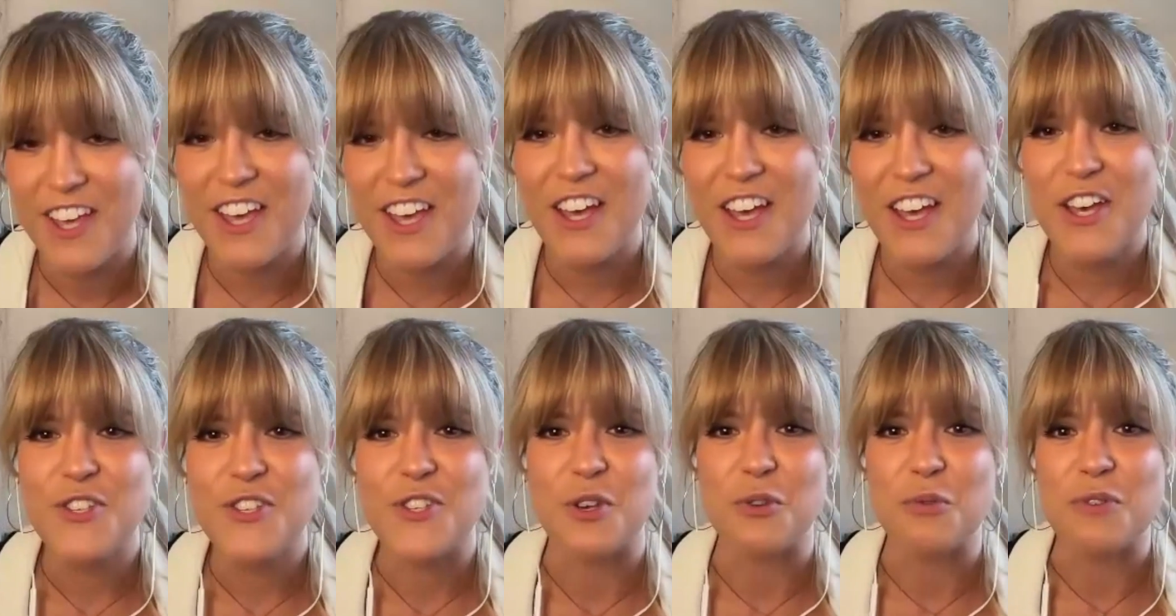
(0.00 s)

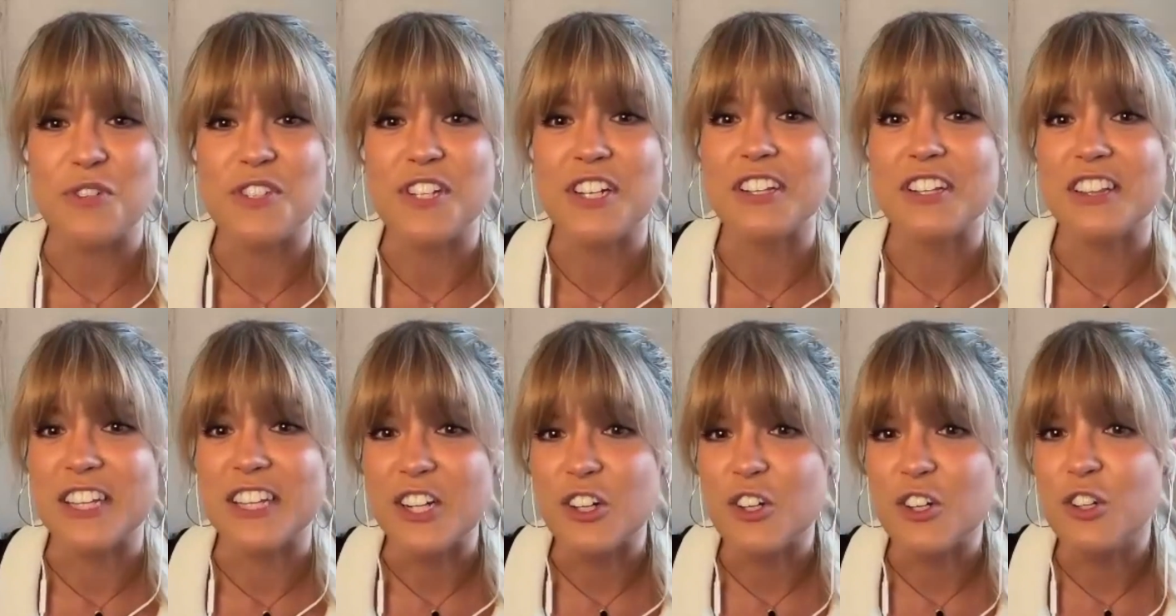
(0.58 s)
So there was
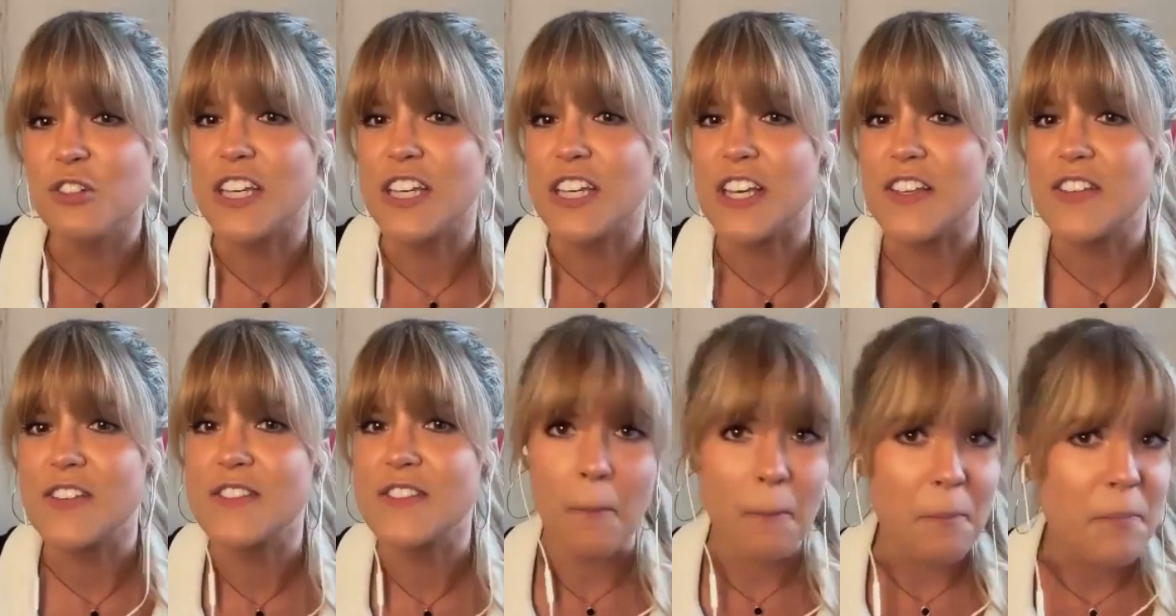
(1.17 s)
clearly
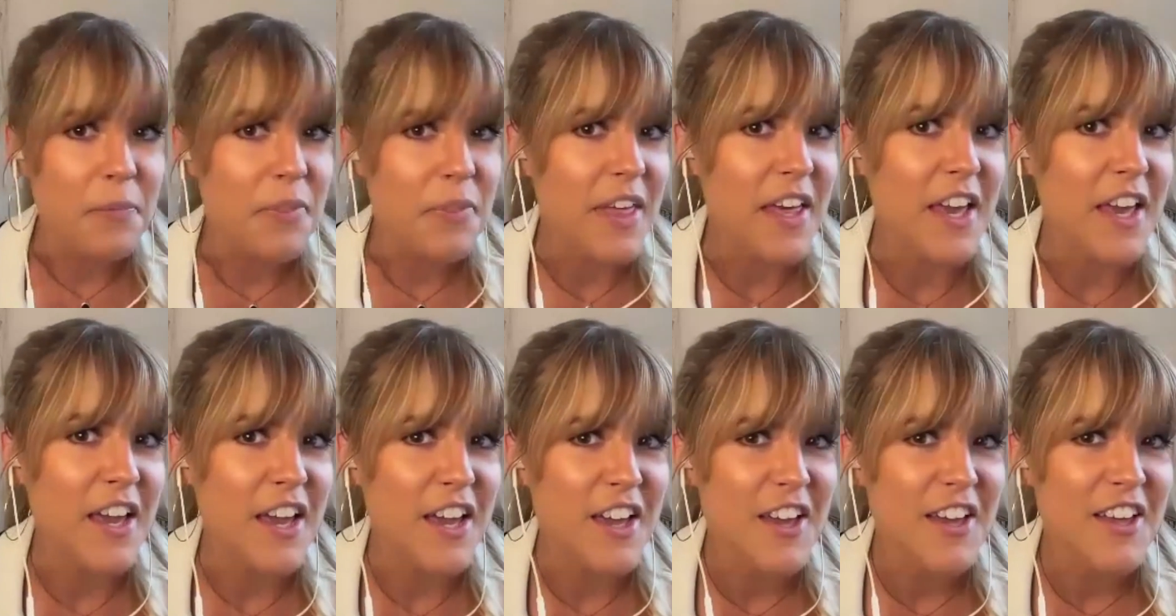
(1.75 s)

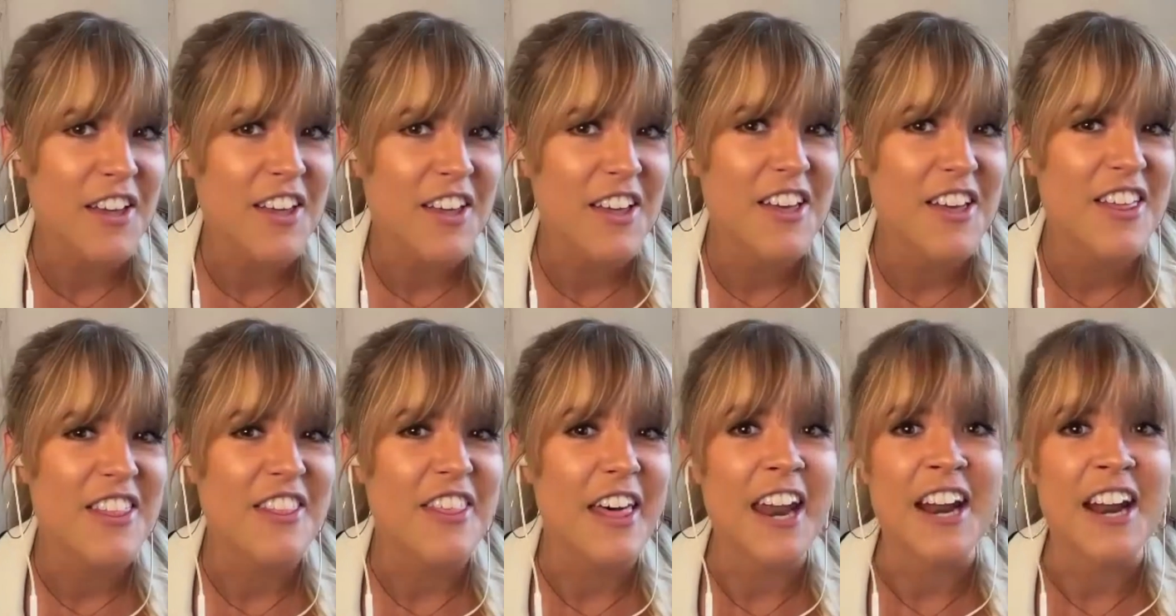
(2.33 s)
something
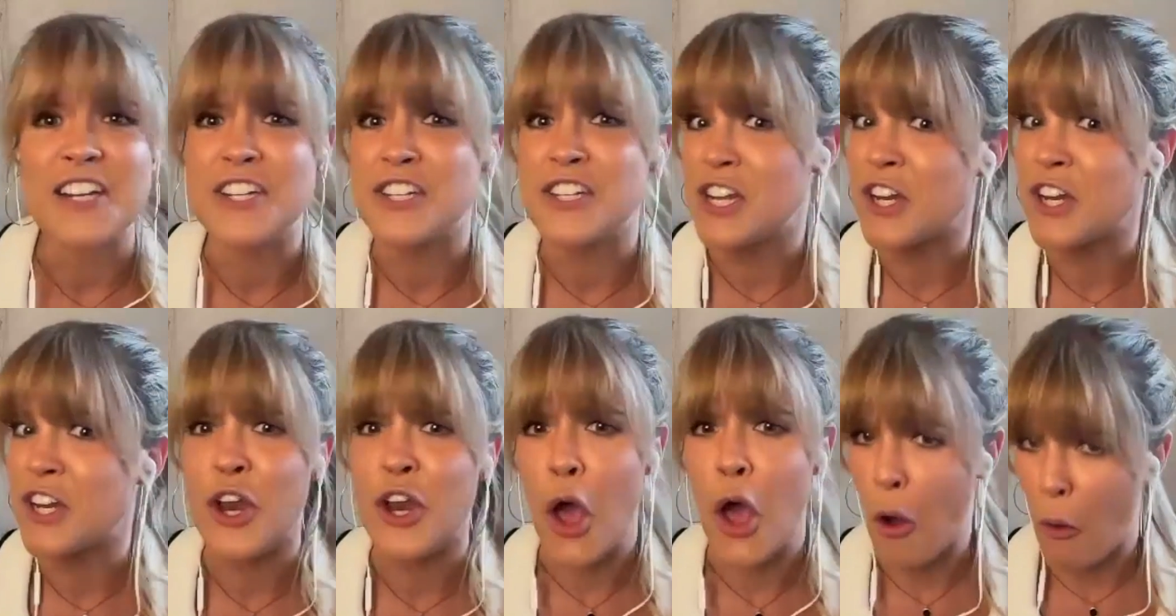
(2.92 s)
that I
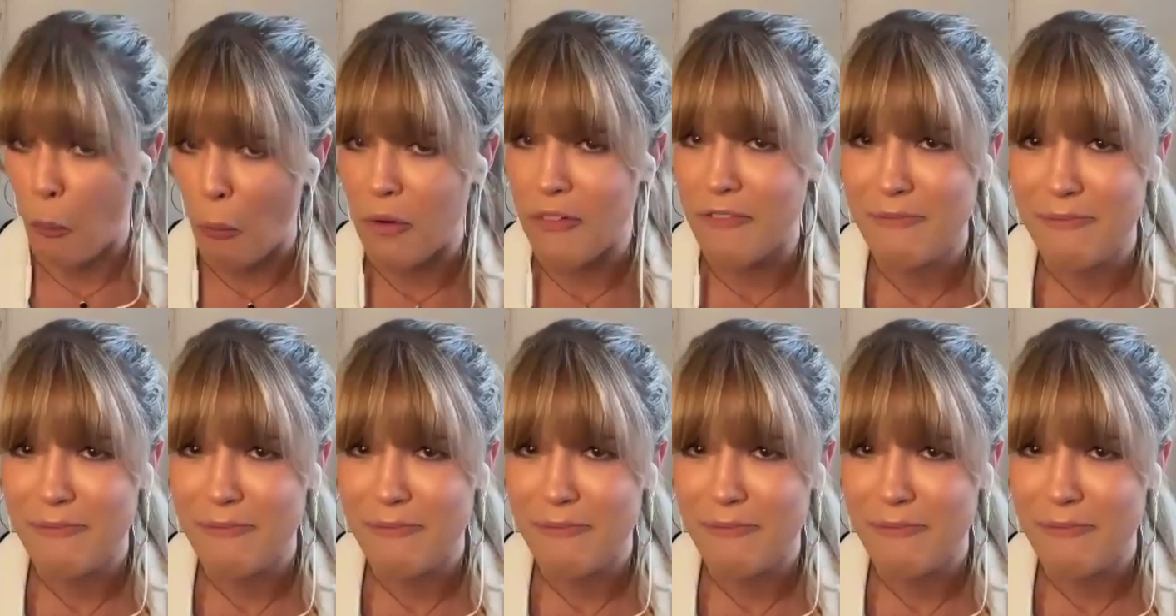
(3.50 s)
didn't know.